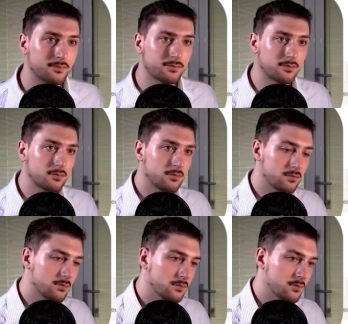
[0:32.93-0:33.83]

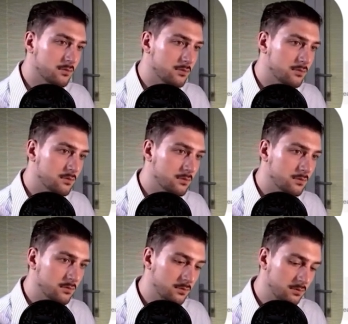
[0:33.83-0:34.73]

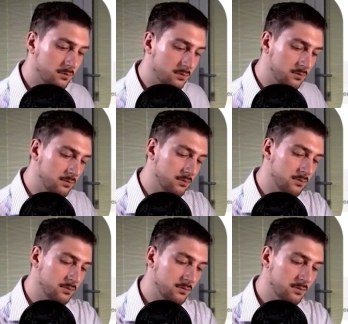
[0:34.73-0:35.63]

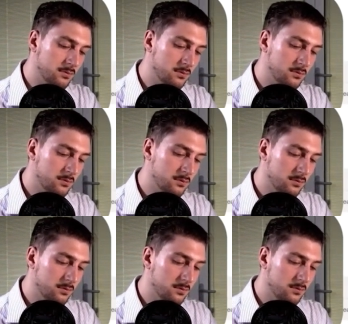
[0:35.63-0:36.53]

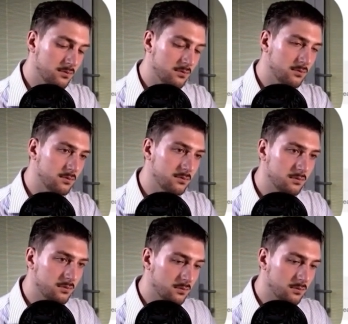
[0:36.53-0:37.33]
(no one is talking)